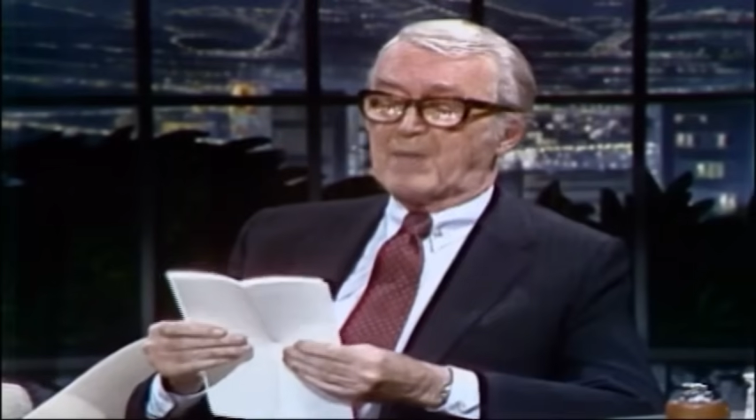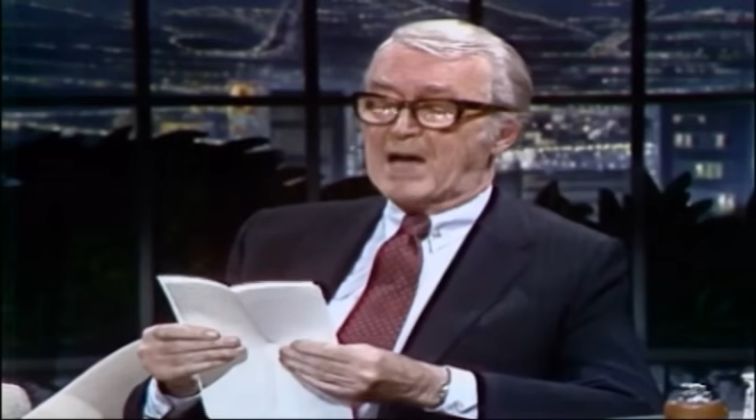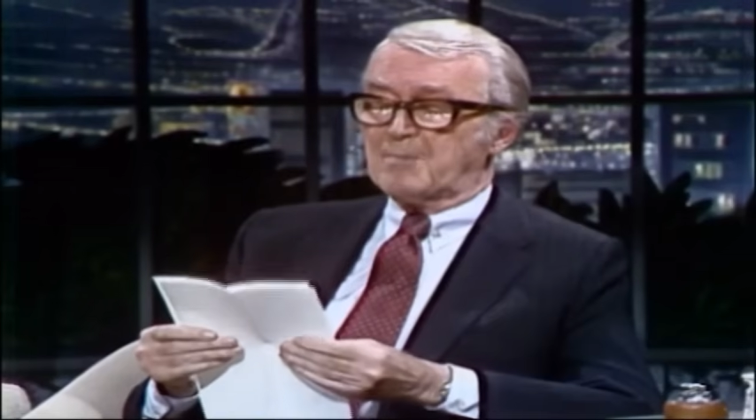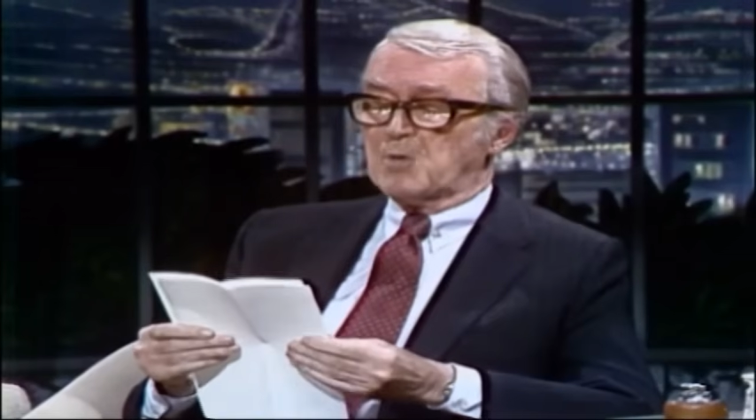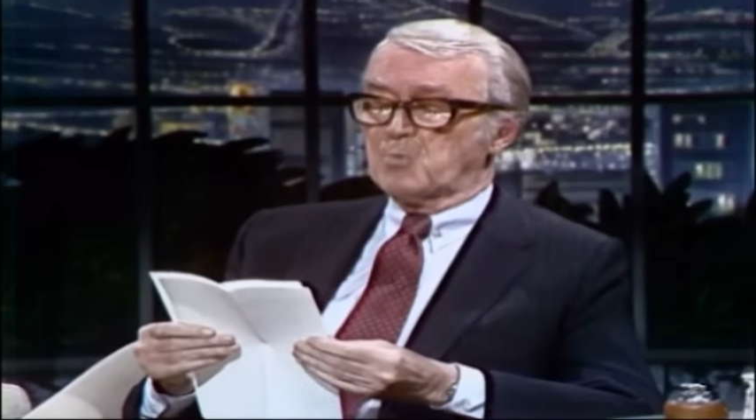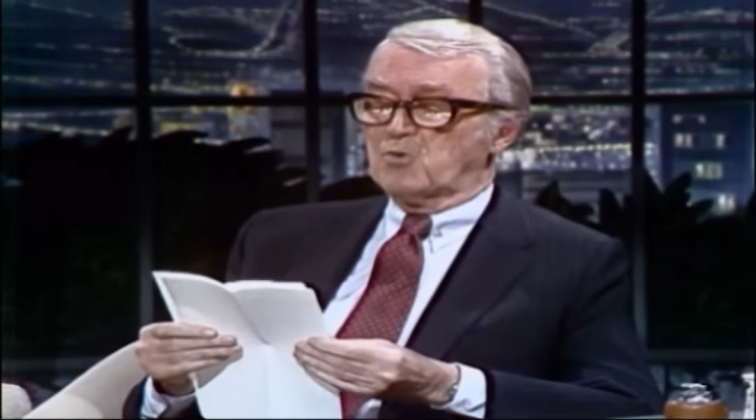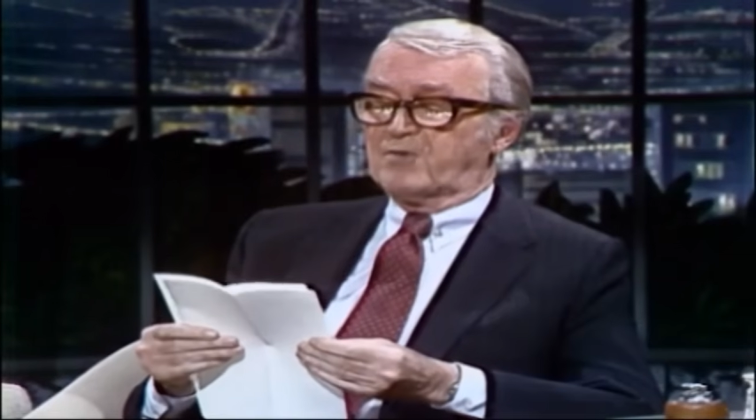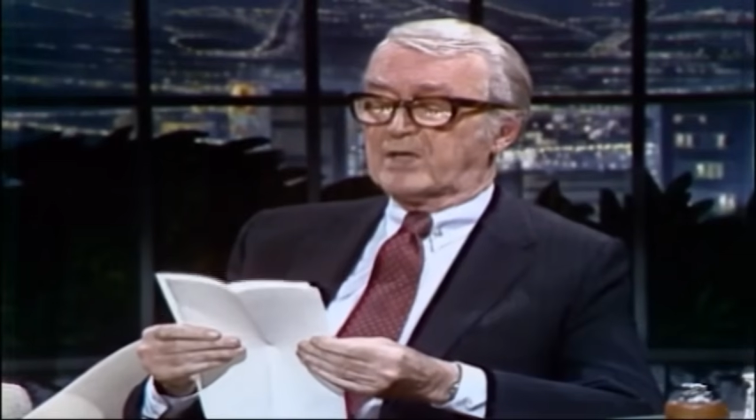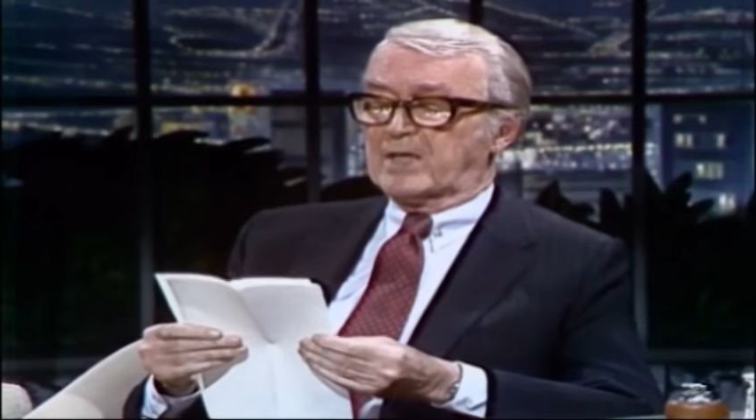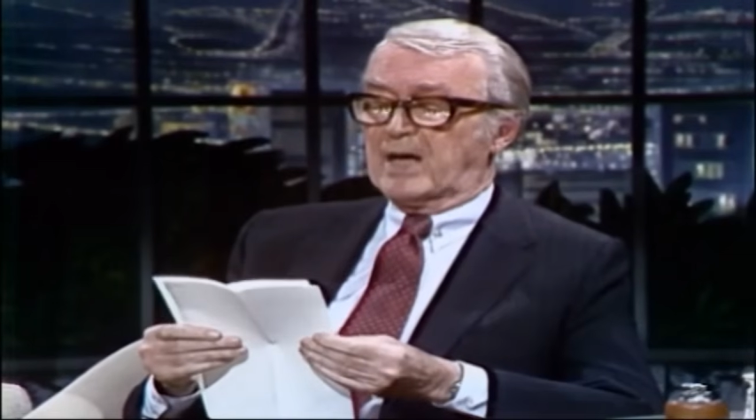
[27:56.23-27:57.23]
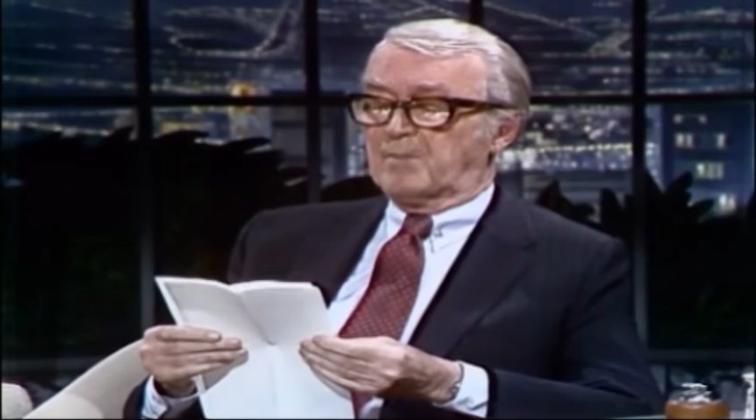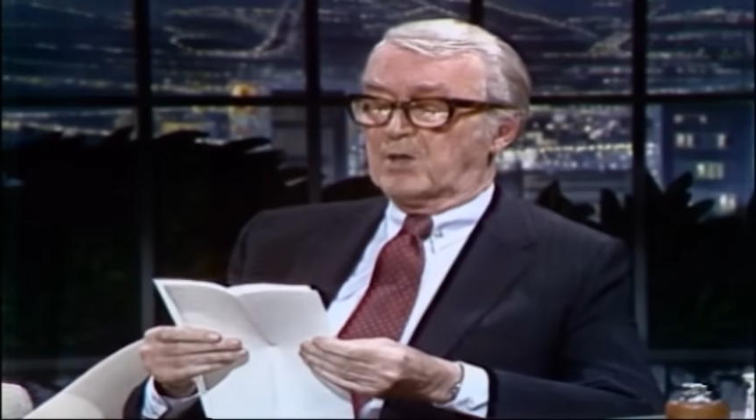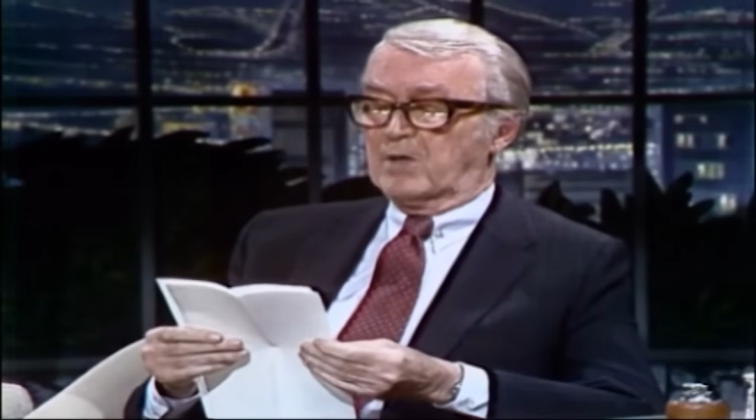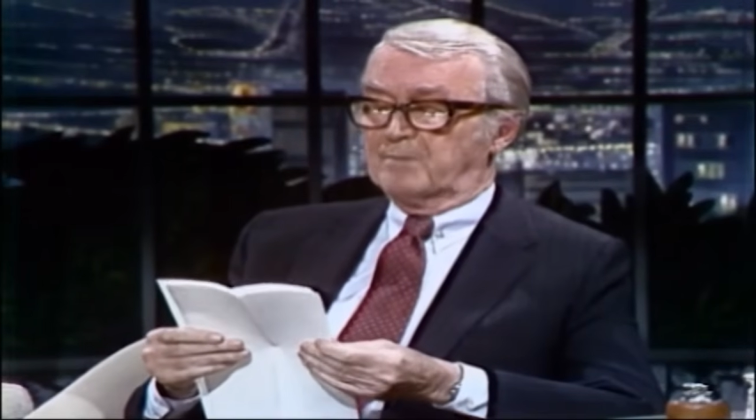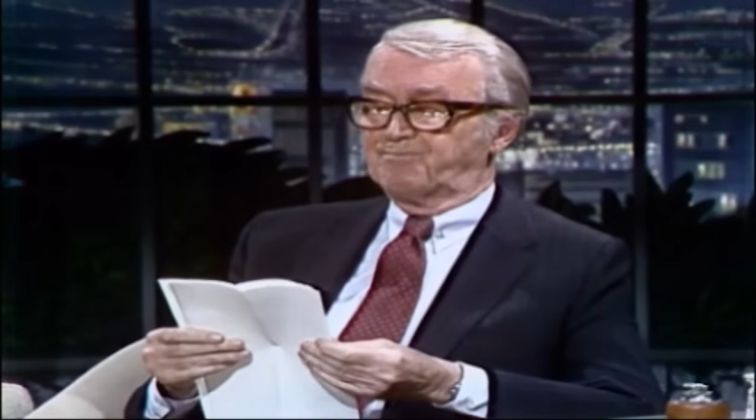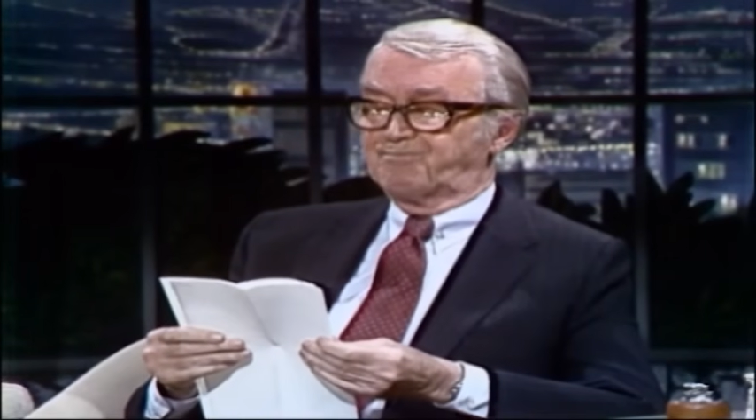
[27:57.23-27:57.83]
I'm a movie camera.